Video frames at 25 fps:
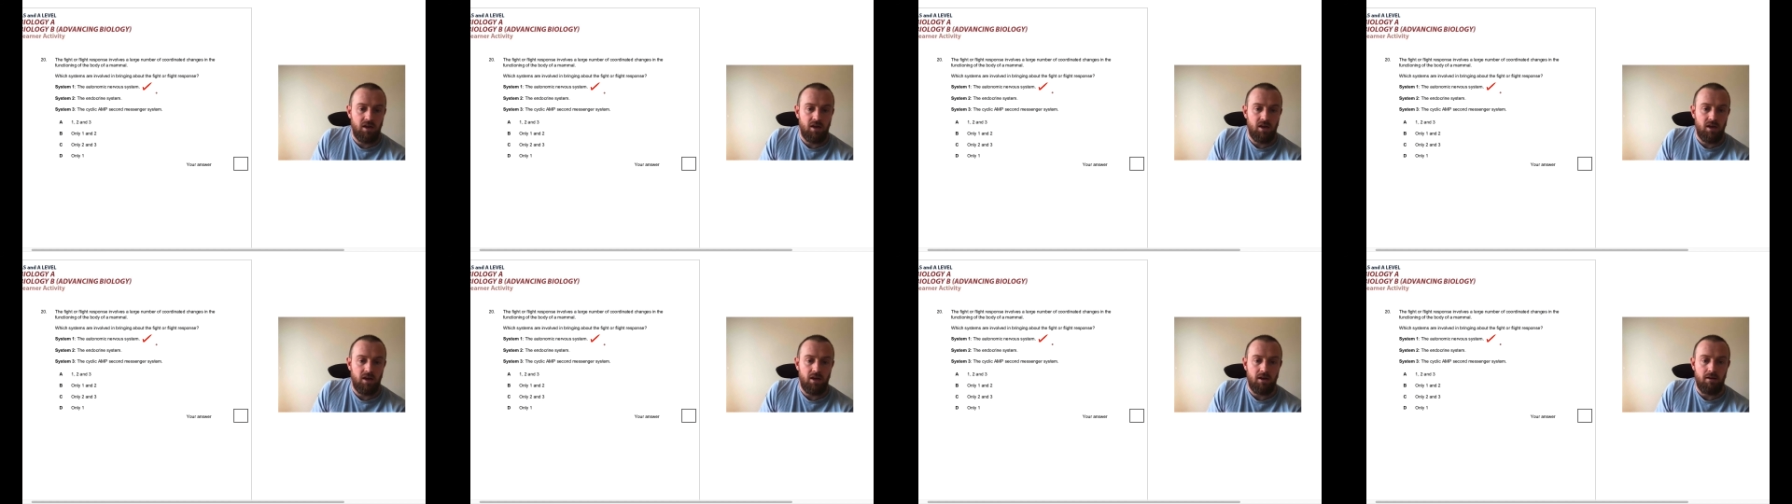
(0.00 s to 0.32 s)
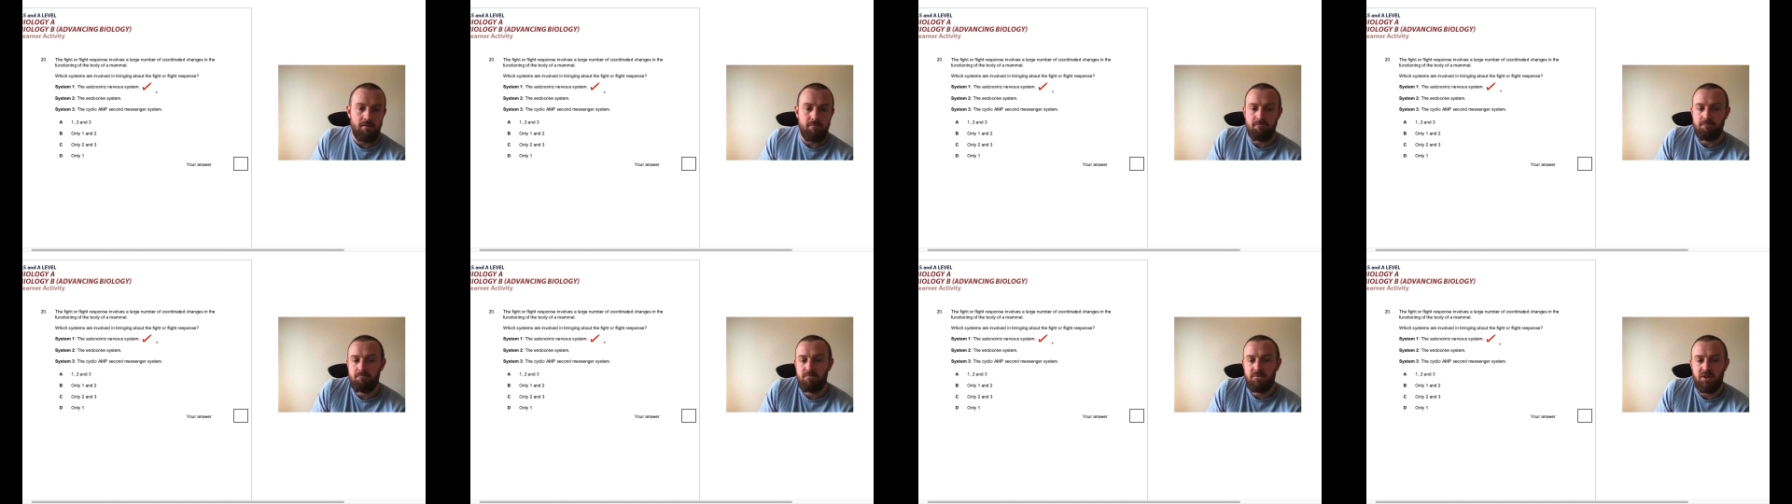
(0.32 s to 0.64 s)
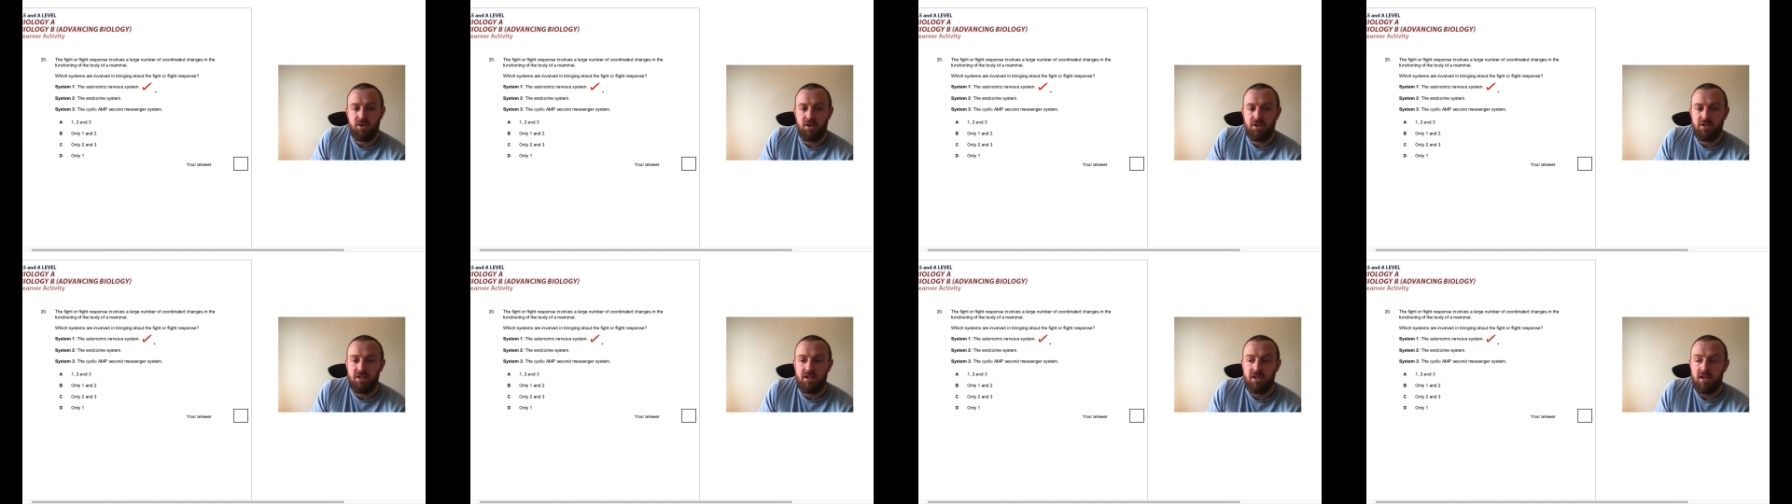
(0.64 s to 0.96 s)

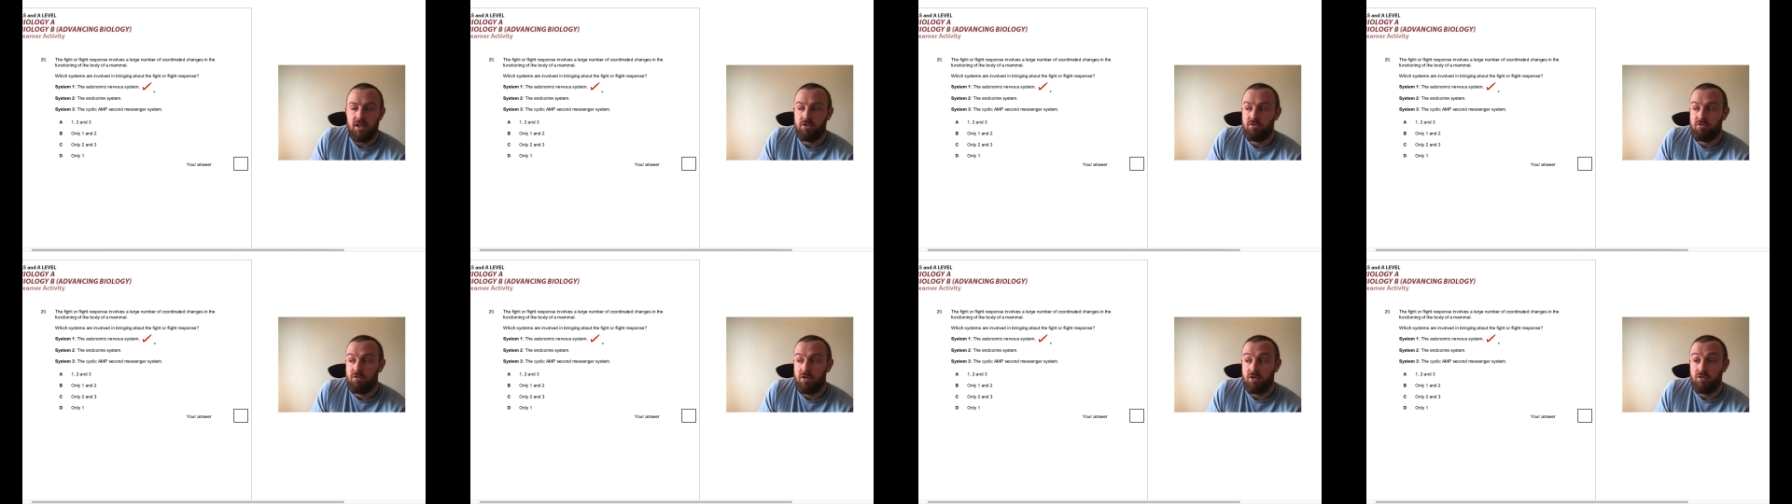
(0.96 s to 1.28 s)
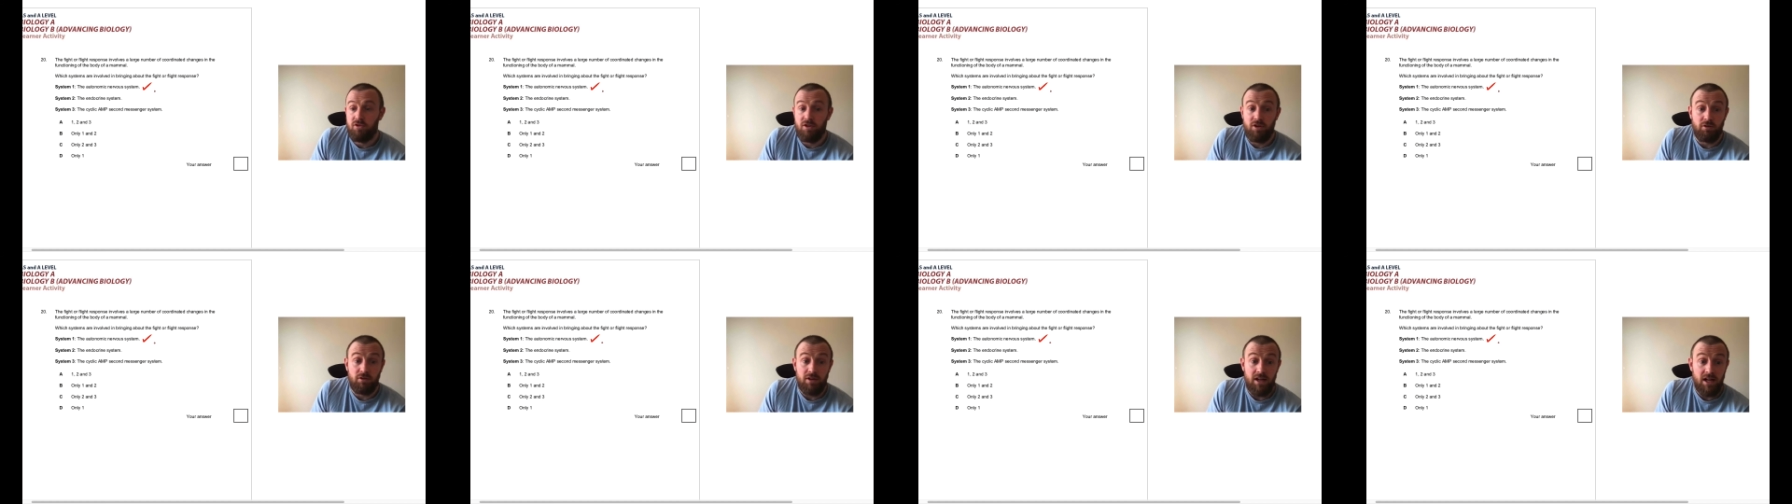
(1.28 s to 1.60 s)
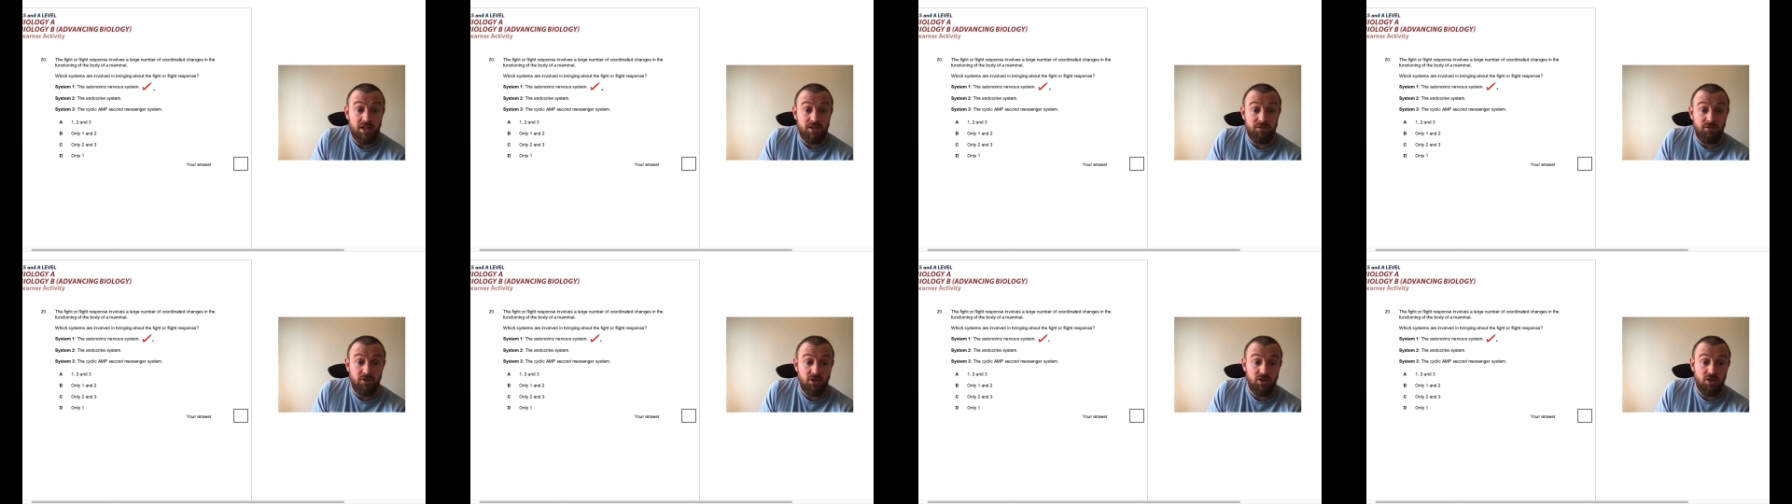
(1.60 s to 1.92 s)
to the adrenal
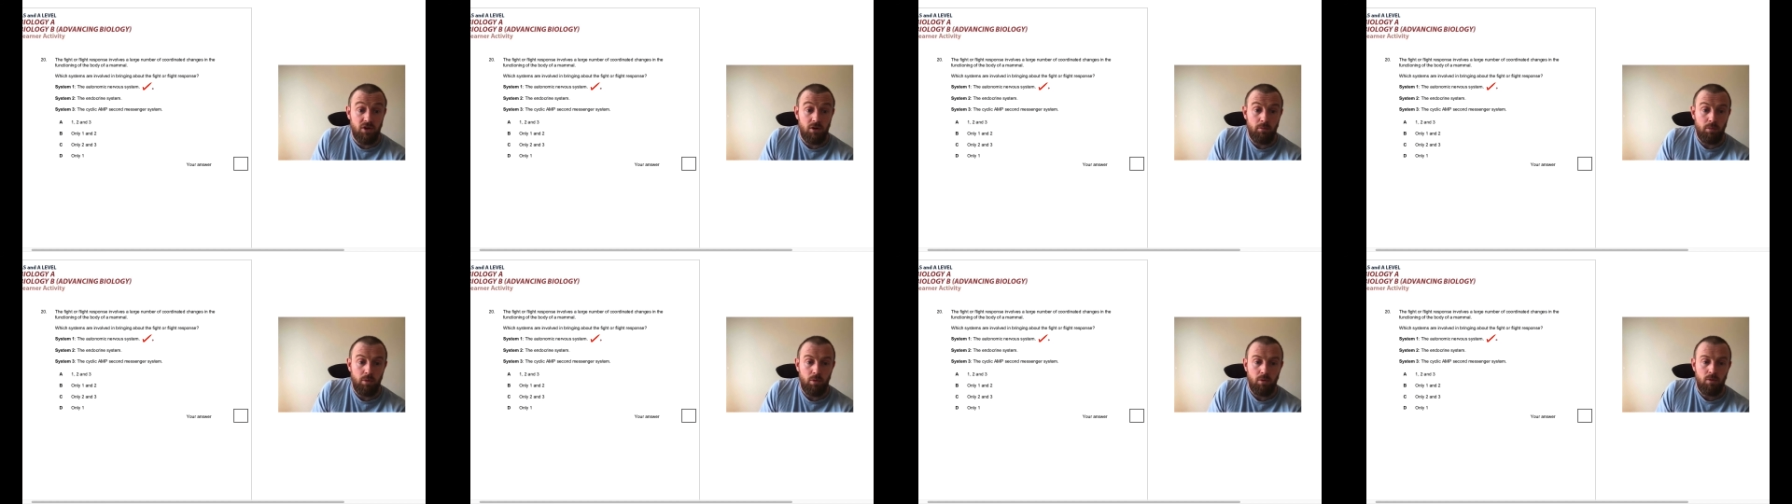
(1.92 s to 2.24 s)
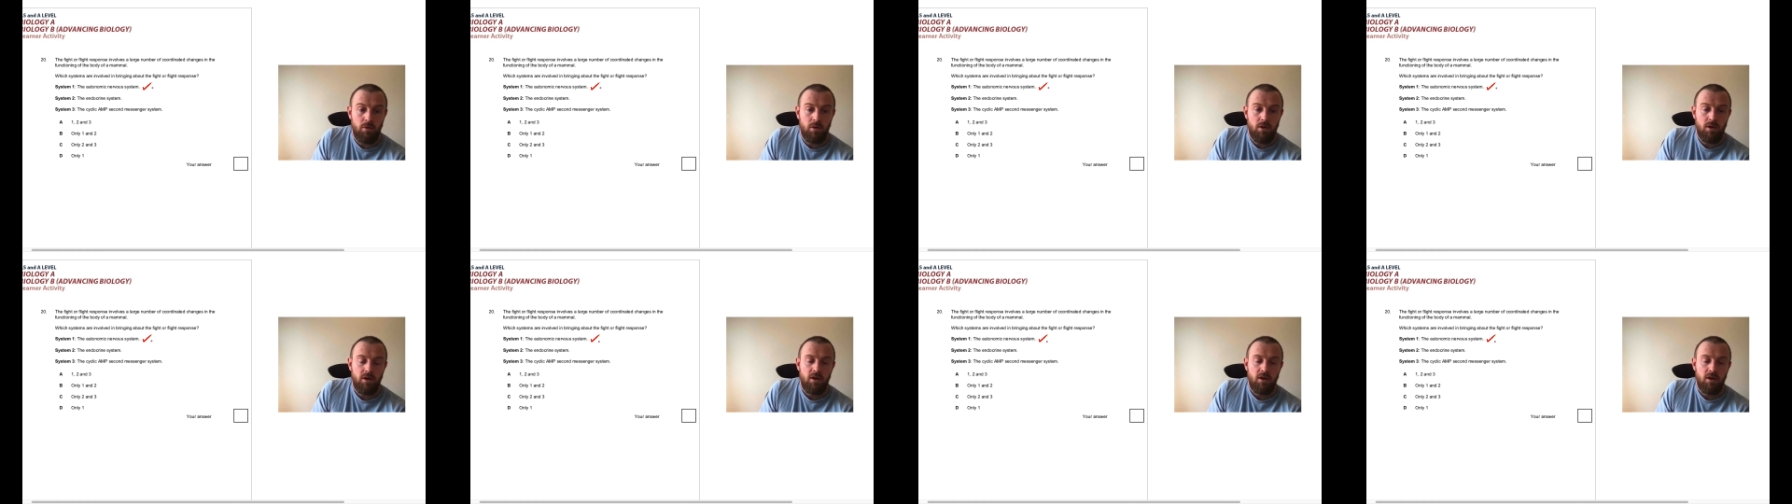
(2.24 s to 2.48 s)
glands, for example.